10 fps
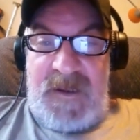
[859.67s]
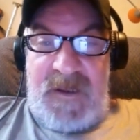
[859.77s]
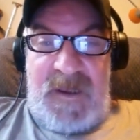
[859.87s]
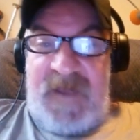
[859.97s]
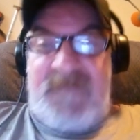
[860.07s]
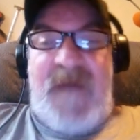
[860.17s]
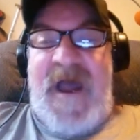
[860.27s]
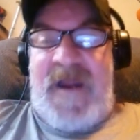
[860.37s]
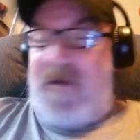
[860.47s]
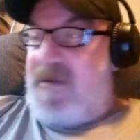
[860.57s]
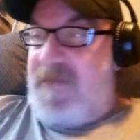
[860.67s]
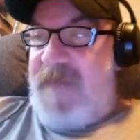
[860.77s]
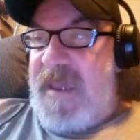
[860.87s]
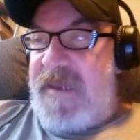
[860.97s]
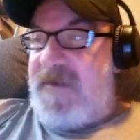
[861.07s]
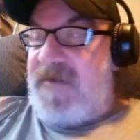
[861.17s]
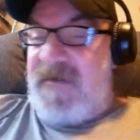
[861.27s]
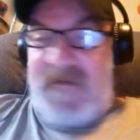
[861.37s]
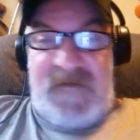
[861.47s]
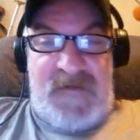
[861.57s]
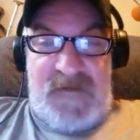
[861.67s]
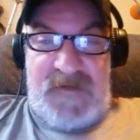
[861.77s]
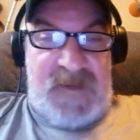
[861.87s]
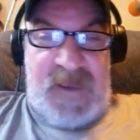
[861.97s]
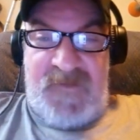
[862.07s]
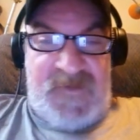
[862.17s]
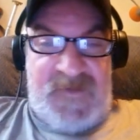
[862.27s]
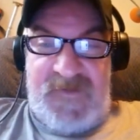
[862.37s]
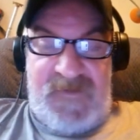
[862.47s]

admired the man. He was,